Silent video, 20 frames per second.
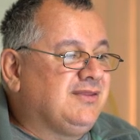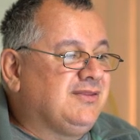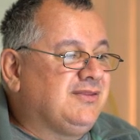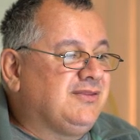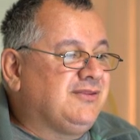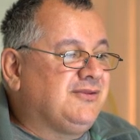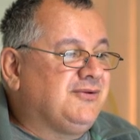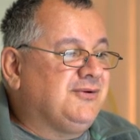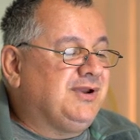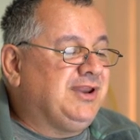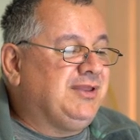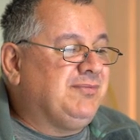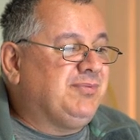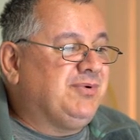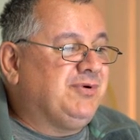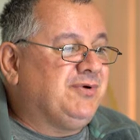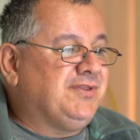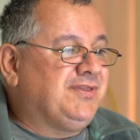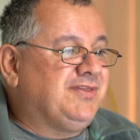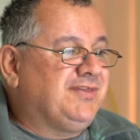
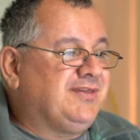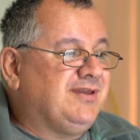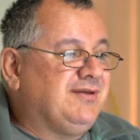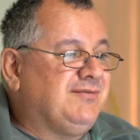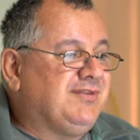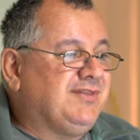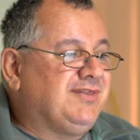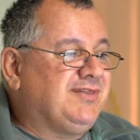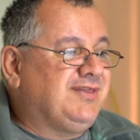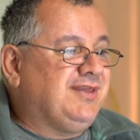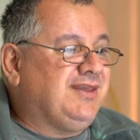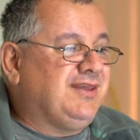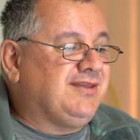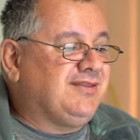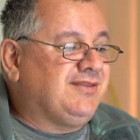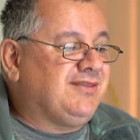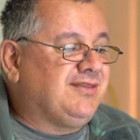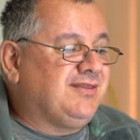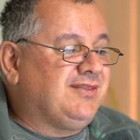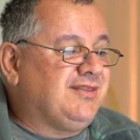
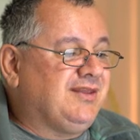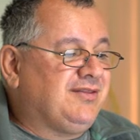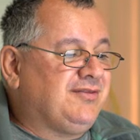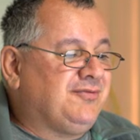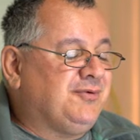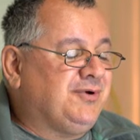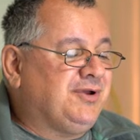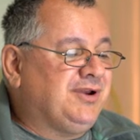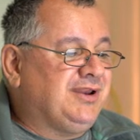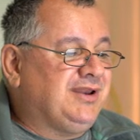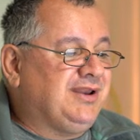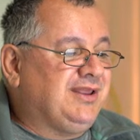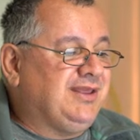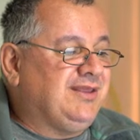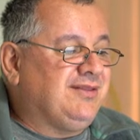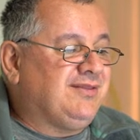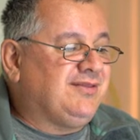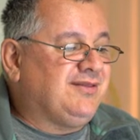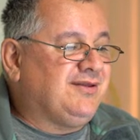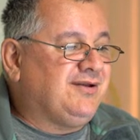20.76, that's what it
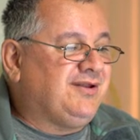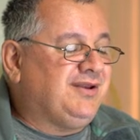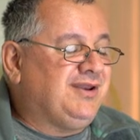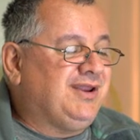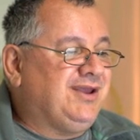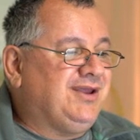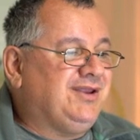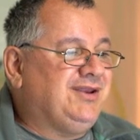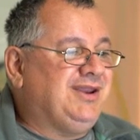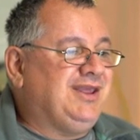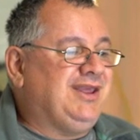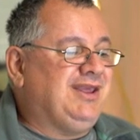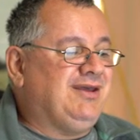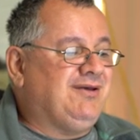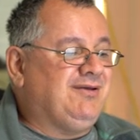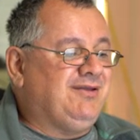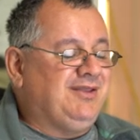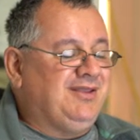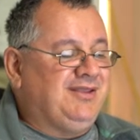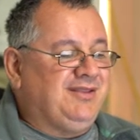is. I know
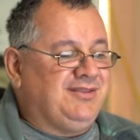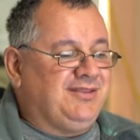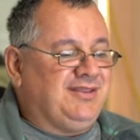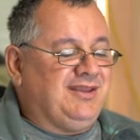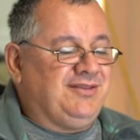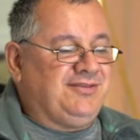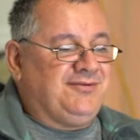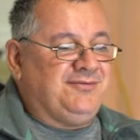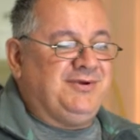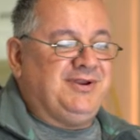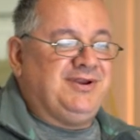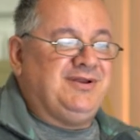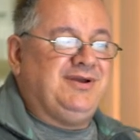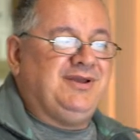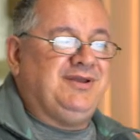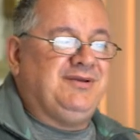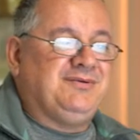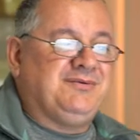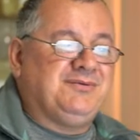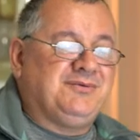now. That's when
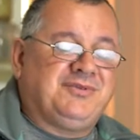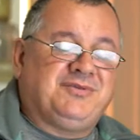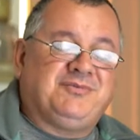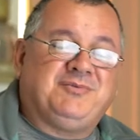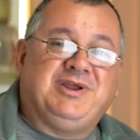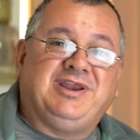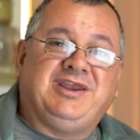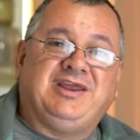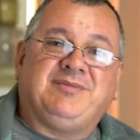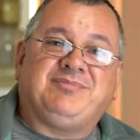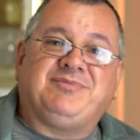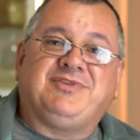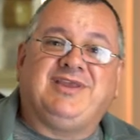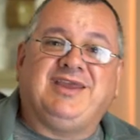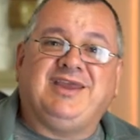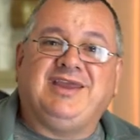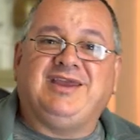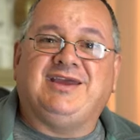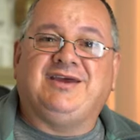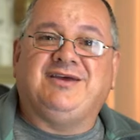I went
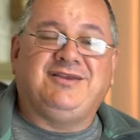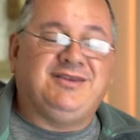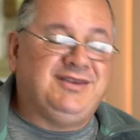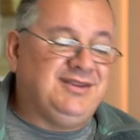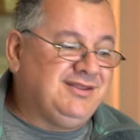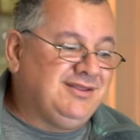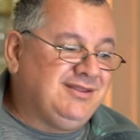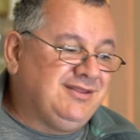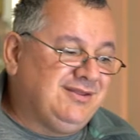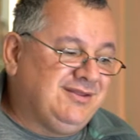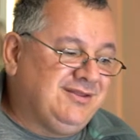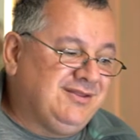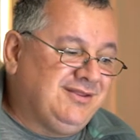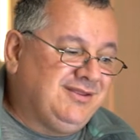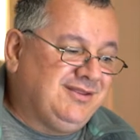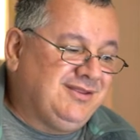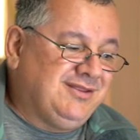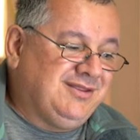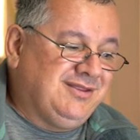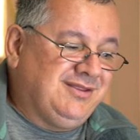uptown
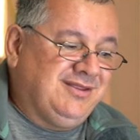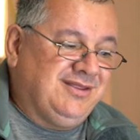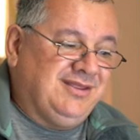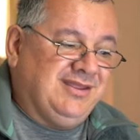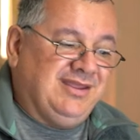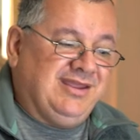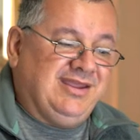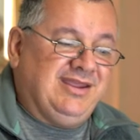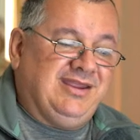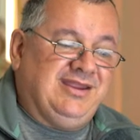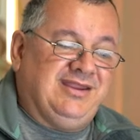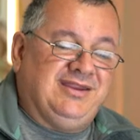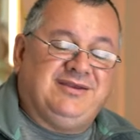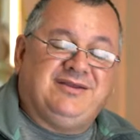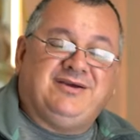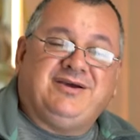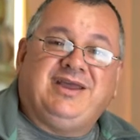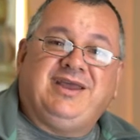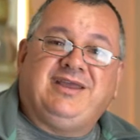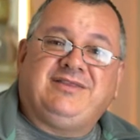and
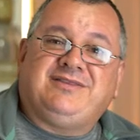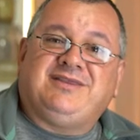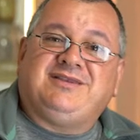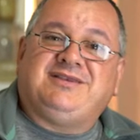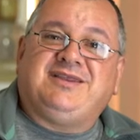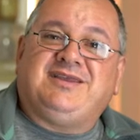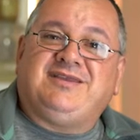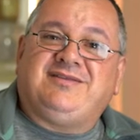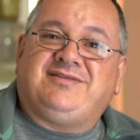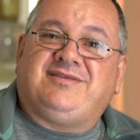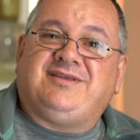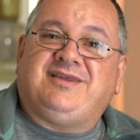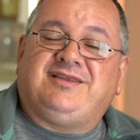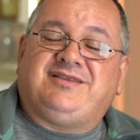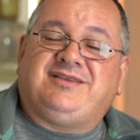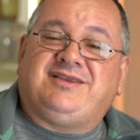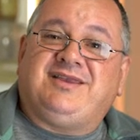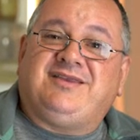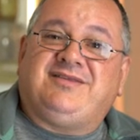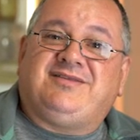I had the
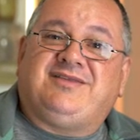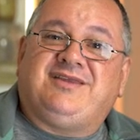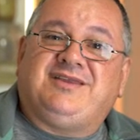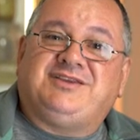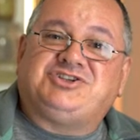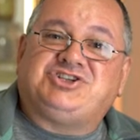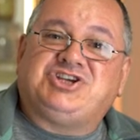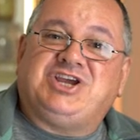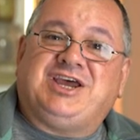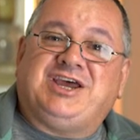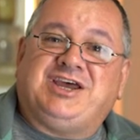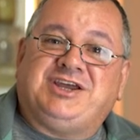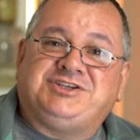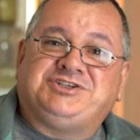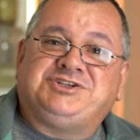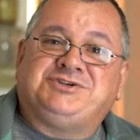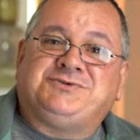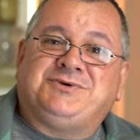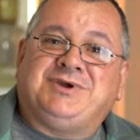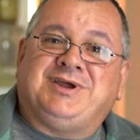DC-DC
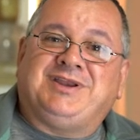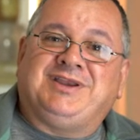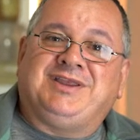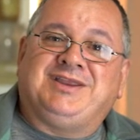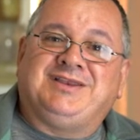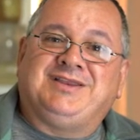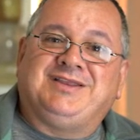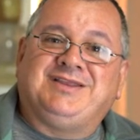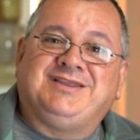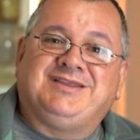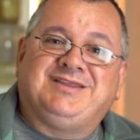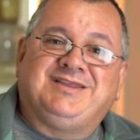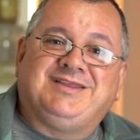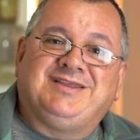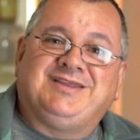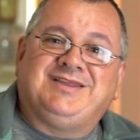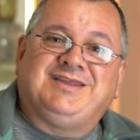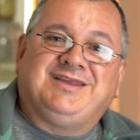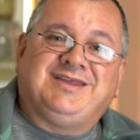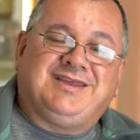charger running.
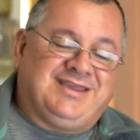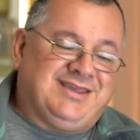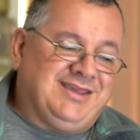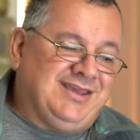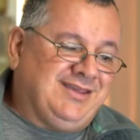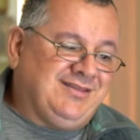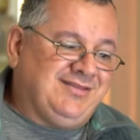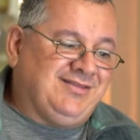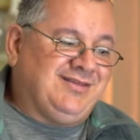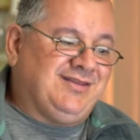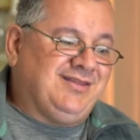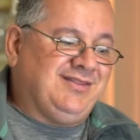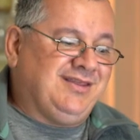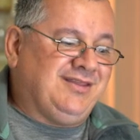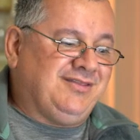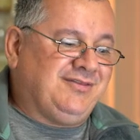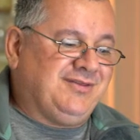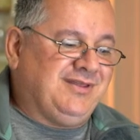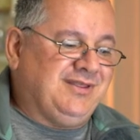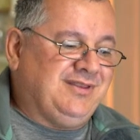Okay, so
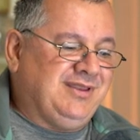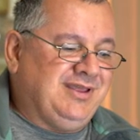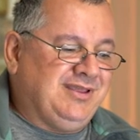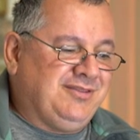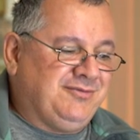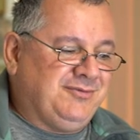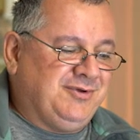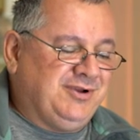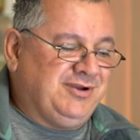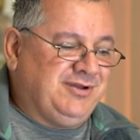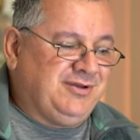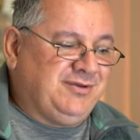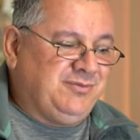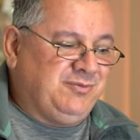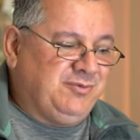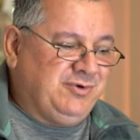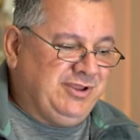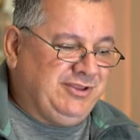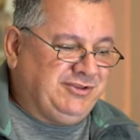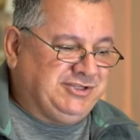that's when I
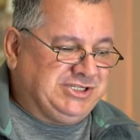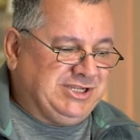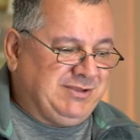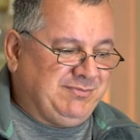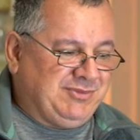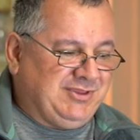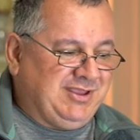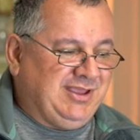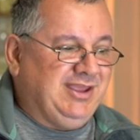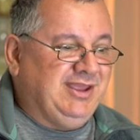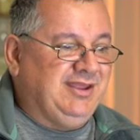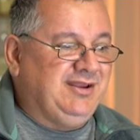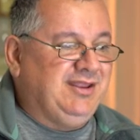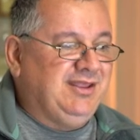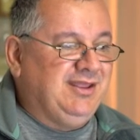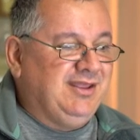reached uptown.